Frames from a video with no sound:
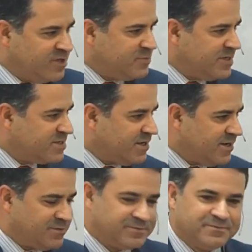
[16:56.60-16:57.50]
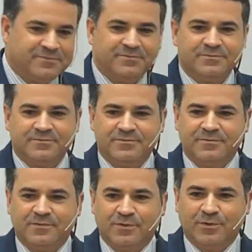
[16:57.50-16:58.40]
which was four times
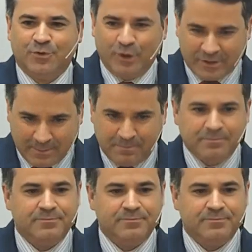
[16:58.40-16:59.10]
more expensive.